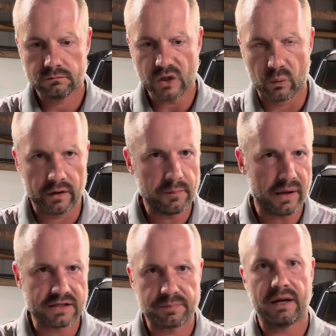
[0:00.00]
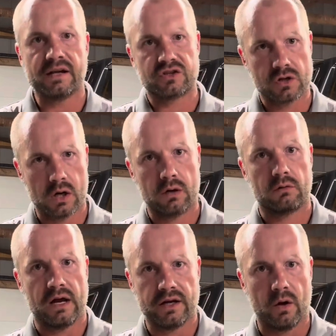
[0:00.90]
we're in the basement. I start
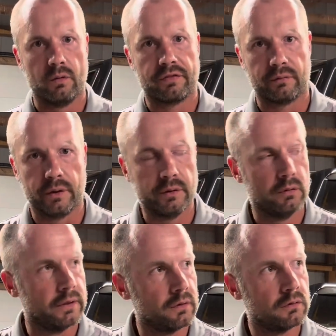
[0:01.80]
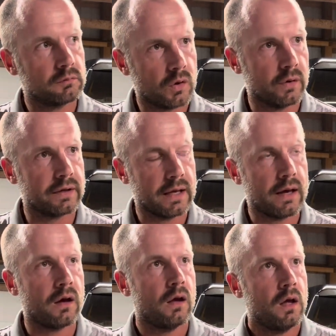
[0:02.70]
kind of going through and going,
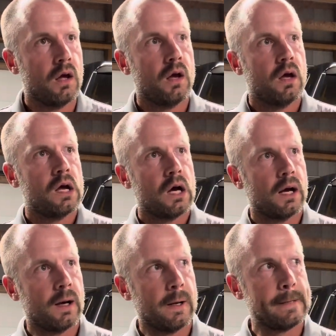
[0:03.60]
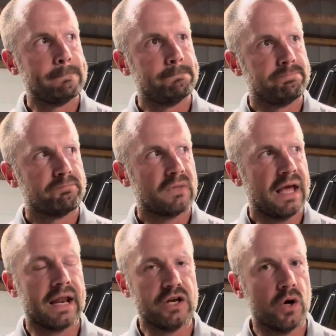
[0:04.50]
yeah. And
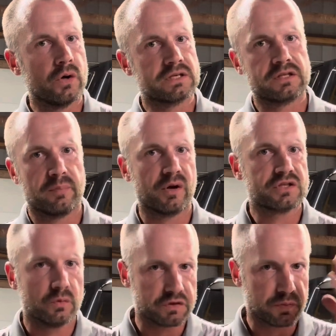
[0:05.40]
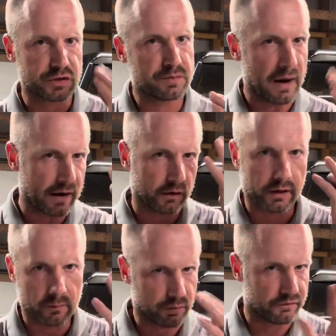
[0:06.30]
I noticed the person was
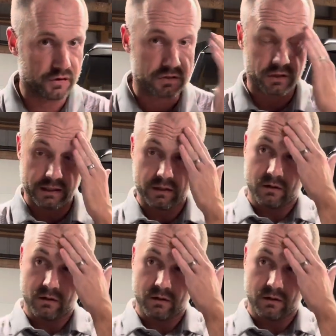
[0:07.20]
perspiring profusely.